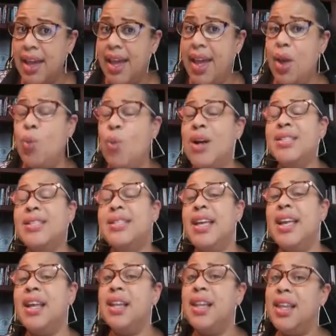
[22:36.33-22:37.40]
And once
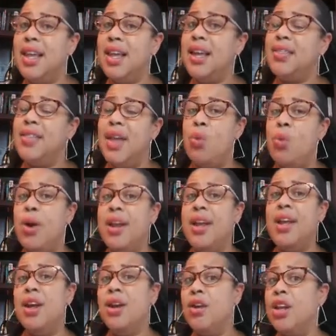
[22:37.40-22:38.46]
they click, they want to
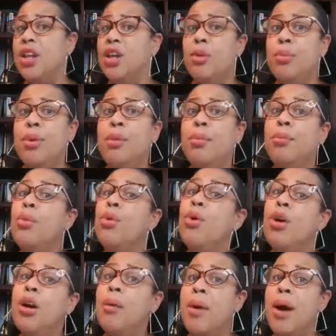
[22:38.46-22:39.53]
hear a little bit
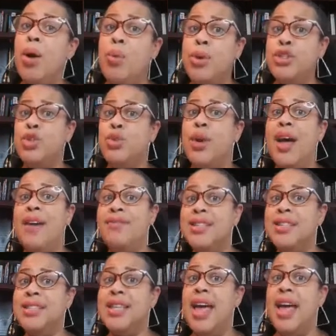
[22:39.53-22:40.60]
more about what you have to
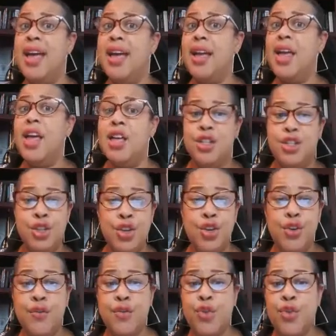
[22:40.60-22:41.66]
say. So
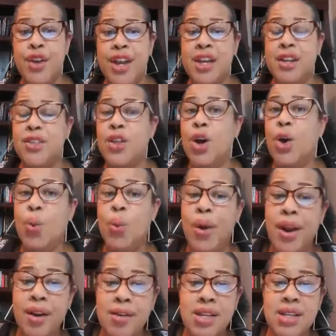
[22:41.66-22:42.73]
you've created the
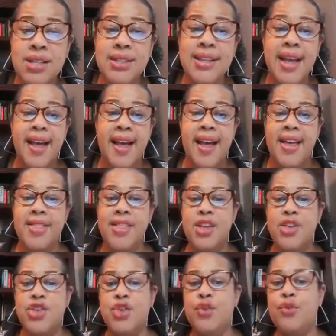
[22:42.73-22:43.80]
awareness, and
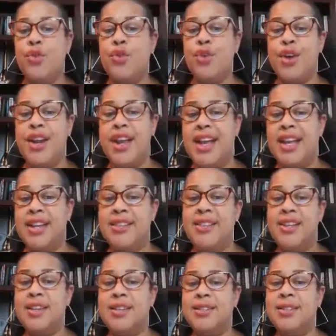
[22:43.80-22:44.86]
then you've created
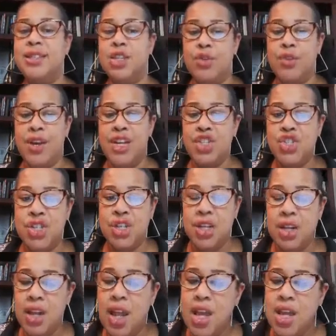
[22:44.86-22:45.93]
the
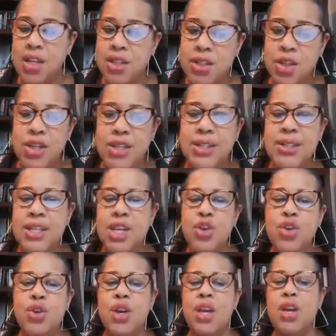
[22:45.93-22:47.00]
consideration. So you see,
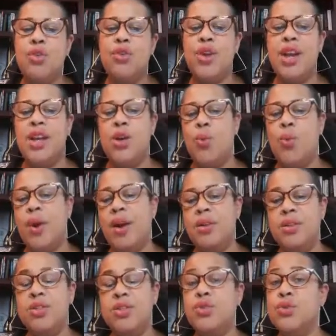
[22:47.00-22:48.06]
you can create
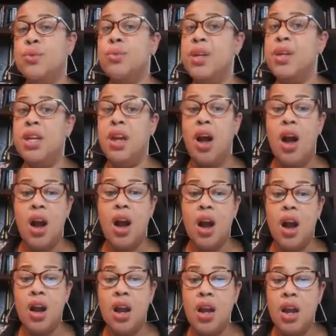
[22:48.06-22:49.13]
awareness through
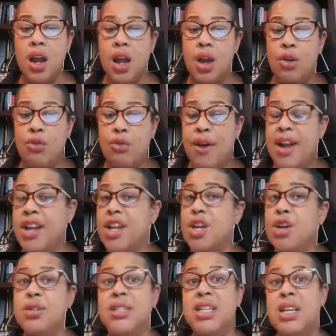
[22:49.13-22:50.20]
PR,
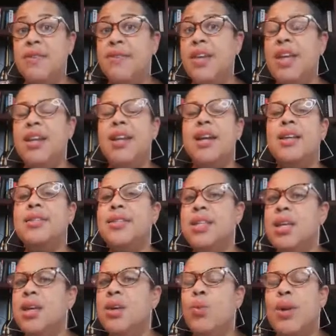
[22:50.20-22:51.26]
radio, TV. Now
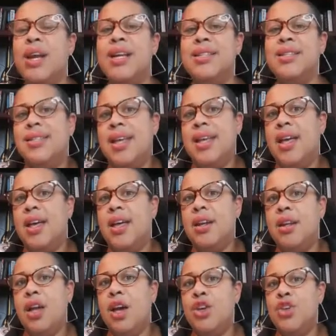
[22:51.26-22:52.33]
see, when I
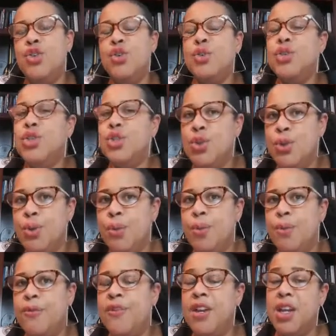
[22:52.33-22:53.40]
said a YouTube
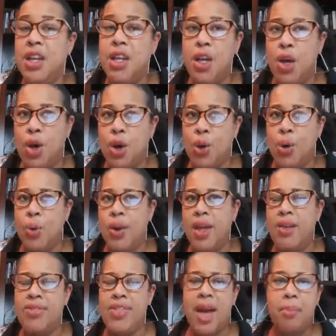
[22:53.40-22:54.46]
video
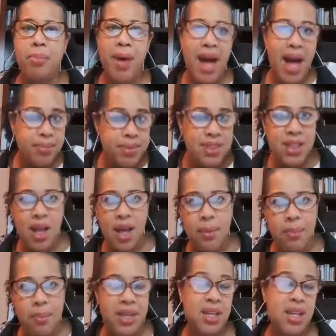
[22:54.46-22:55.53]
that pops
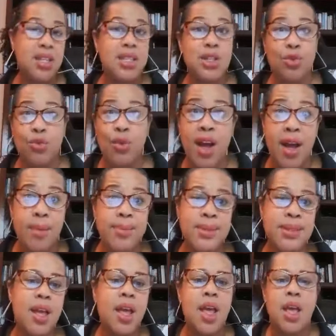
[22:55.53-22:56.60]
up and
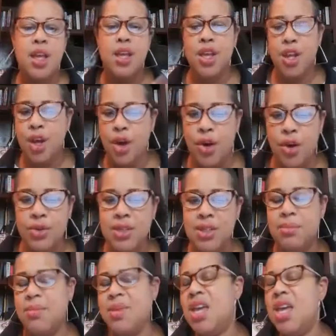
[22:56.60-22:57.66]
interrupts, to
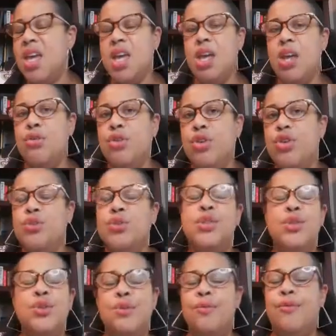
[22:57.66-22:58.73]
me,
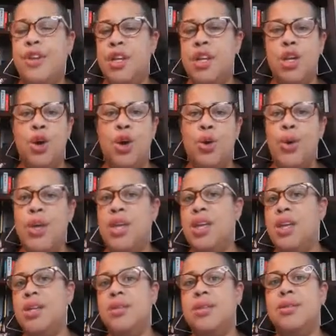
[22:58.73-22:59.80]
YouTube video
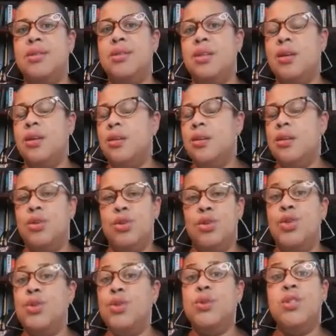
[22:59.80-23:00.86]
is the new